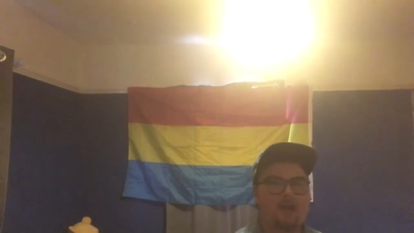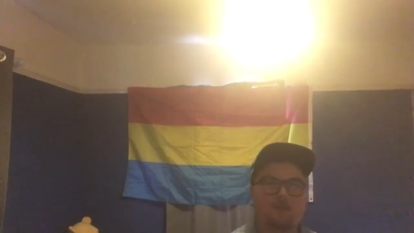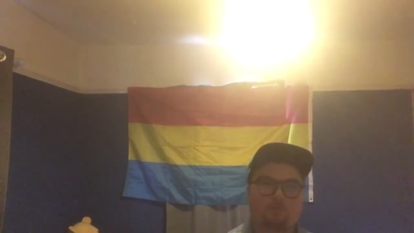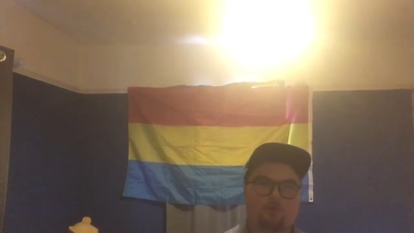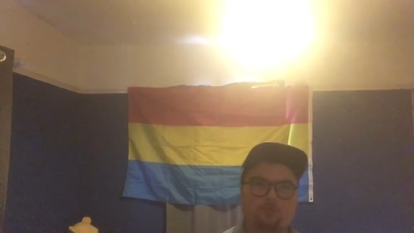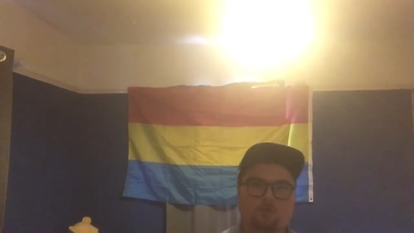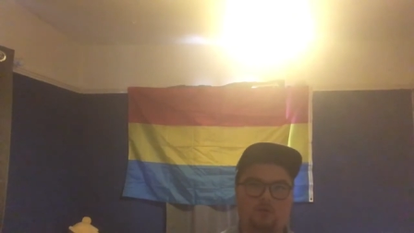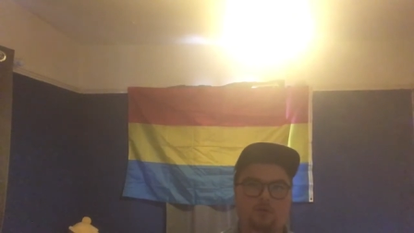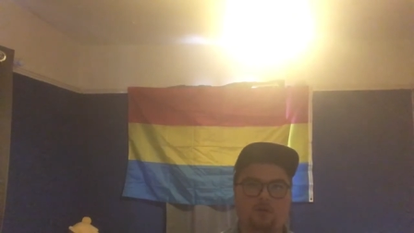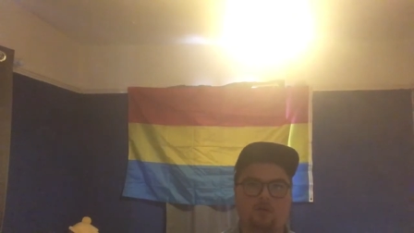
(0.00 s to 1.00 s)
April,
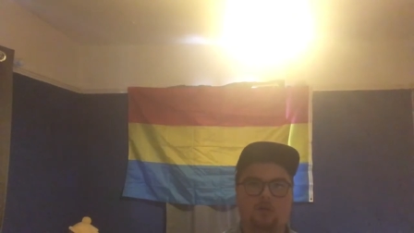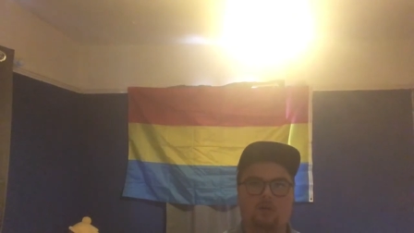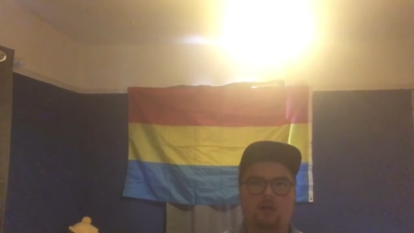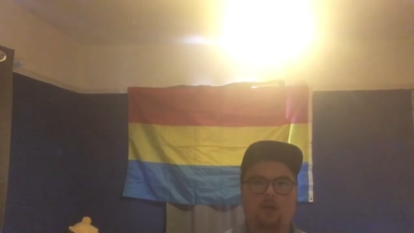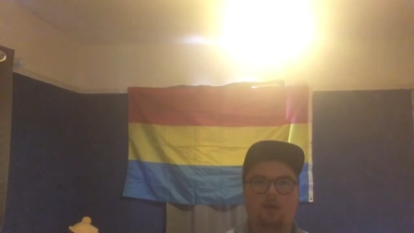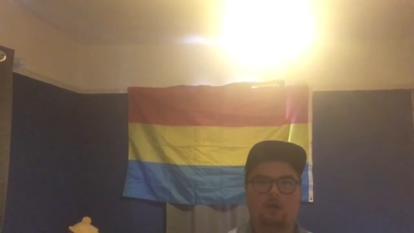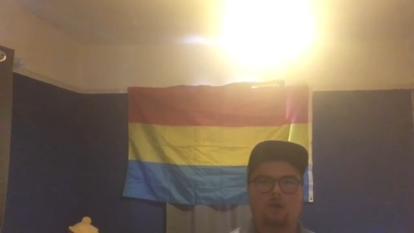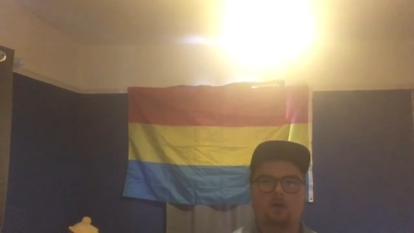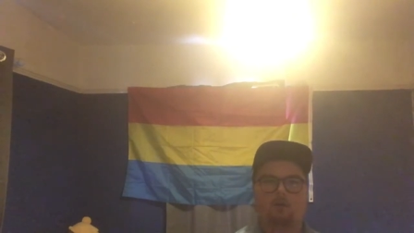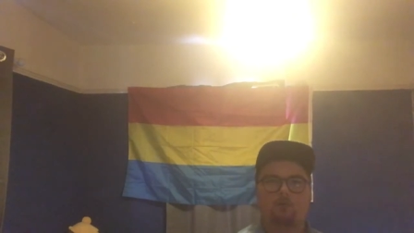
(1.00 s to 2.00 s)

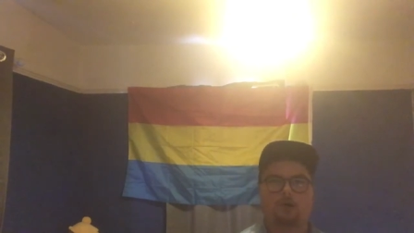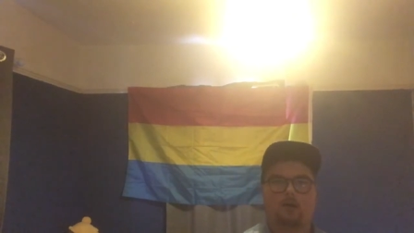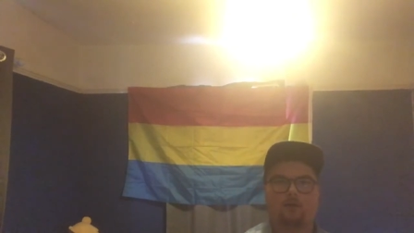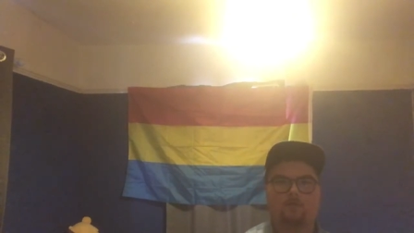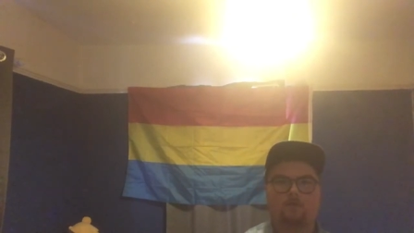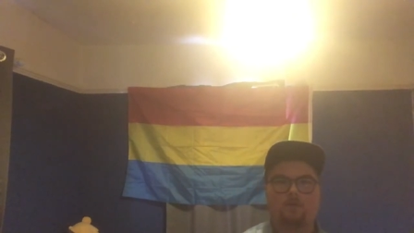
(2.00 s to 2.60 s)
I would have,